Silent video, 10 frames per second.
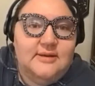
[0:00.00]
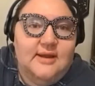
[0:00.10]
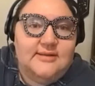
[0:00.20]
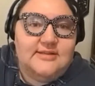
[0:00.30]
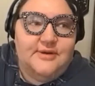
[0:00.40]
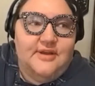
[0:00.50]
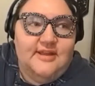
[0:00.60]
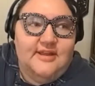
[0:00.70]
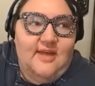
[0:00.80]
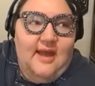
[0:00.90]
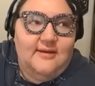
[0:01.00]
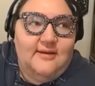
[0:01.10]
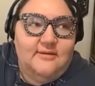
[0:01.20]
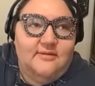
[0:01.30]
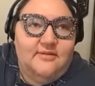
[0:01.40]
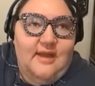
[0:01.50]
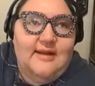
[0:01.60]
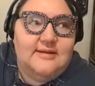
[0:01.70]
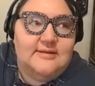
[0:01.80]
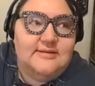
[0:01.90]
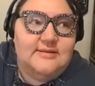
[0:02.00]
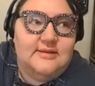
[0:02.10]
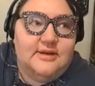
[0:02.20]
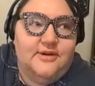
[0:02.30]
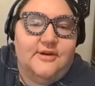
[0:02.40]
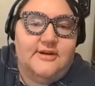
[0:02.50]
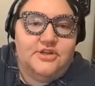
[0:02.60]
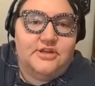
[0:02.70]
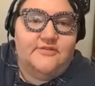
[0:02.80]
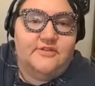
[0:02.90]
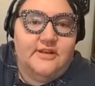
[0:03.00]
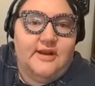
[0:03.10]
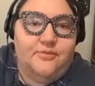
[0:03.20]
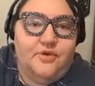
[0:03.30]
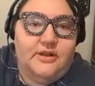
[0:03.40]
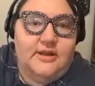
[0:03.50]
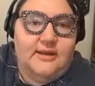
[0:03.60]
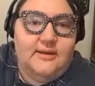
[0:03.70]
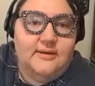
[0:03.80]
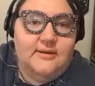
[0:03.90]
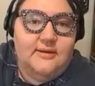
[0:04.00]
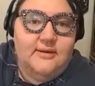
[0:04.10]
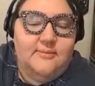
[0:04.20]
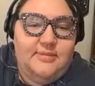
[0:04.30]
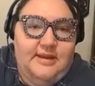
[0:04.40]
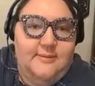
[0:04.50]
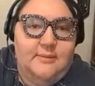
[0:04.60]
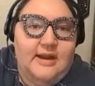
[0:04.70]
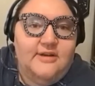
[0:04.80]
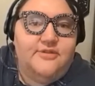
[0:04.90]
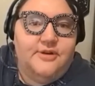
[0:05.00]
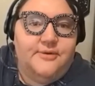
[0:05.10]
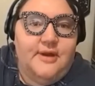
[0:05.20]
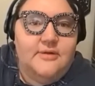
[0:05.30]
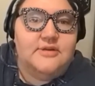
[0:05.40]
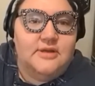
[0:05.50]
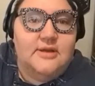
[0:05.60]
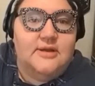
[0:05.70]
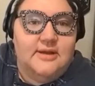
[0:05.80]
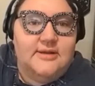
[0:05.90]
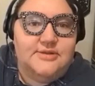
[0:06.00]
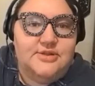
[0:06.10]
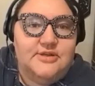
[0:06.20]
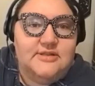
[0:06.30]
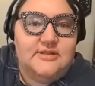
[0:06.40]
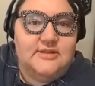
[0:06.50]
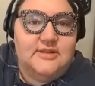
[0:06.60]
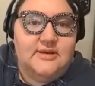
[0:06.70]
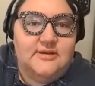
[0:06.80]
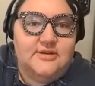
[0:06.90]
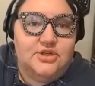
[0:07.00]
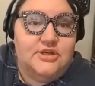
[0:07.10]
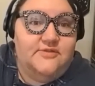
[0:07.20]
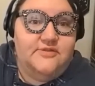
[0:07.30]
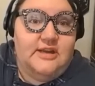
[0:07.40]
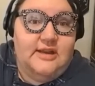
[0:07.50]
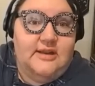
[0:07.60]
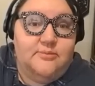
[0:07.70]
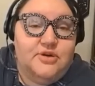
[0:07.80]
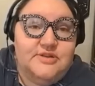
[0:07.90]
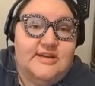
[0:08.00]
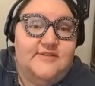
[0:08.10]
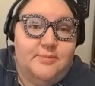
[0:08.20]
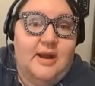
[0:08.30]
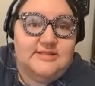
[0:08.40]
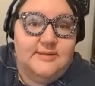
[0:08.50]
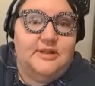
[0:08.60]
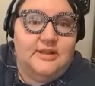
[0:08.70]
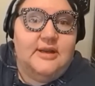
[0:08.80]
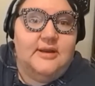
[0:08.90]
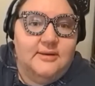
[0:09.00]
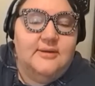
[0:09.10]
And so I think that is the current shift that I'm really being mindful around, is just the shift in perceived possibility.